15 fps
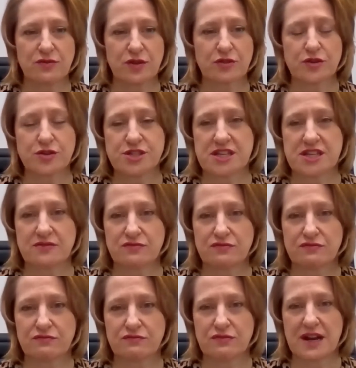recruiting
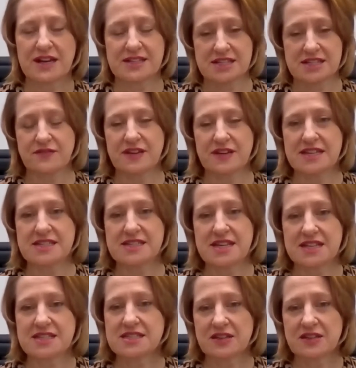relatively
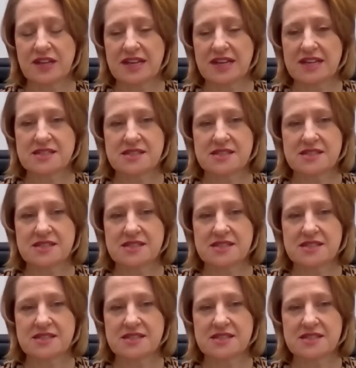intensively,